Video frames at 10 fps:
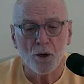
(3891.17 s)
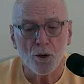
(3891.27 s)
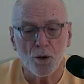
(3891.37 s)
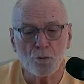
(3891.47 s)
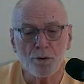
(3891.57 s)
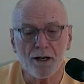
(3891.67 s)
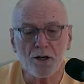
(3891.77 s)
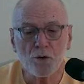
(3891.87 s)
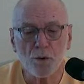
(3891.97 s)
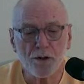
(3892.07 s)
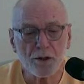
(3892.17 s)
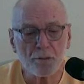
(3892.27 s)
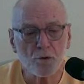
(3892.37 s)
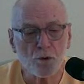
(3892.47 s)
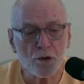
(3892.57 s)
who brings with
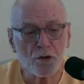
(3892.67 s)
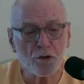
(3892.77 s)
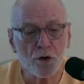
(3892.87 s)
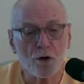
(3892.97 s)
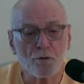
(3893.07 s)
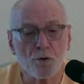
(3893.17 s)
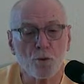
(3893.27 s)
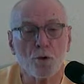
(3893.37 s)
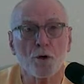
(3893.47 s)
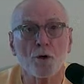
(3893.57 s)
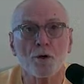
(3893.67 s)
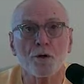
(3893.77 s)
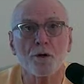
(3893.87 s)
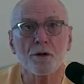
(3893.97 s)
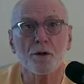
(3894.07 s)
him to this sorrowful
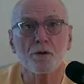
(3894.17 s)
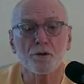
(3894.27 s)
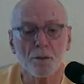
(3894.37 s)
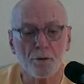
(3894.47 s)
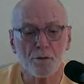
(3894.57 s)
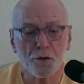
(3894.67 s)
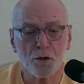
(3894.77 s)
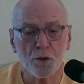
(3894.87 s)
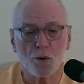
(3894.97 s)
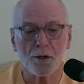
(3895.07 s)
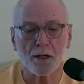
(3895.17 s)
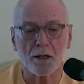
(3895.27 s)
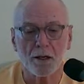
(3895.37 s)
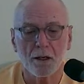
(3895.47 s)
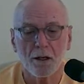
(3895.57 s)
world some of the
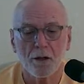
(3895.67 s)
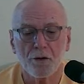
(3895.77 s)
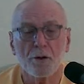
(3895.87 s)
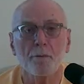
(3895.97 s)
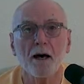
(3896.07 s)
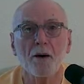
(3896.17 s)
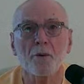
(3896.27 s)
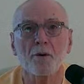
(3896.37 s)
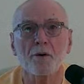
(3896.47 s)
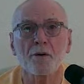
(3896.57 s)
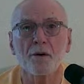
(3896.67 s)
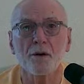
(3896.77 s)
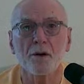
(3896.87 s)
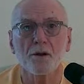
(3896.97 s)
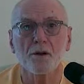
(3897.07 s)
glory, the power,
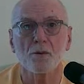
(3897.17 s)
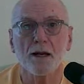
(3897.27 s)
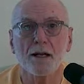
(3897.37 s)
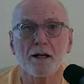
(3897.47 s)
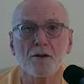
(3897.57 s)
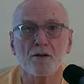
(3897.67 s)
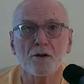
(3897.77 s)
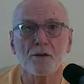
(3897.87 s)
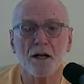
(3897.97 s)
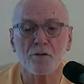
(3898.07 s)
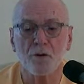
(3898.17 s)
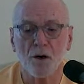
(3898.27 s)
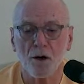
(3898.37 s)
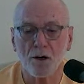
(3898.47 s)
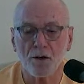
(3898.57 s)
the radiance of that
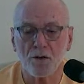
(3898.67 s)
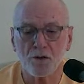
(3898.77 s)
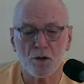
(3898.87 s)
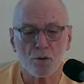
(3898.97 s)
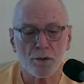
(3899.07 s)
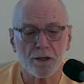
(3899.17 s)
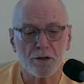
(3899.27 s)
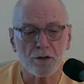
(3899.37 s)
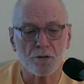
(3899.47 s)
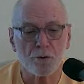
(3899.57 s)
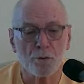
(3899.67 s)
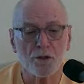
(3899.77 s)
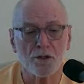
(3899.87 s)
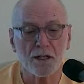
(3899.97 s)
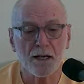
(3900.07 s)
far distant region from
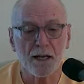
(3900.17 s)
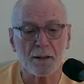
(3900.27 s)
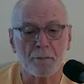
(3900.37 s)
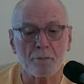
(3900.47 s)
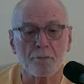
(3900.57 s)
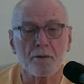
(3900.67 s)
which he came.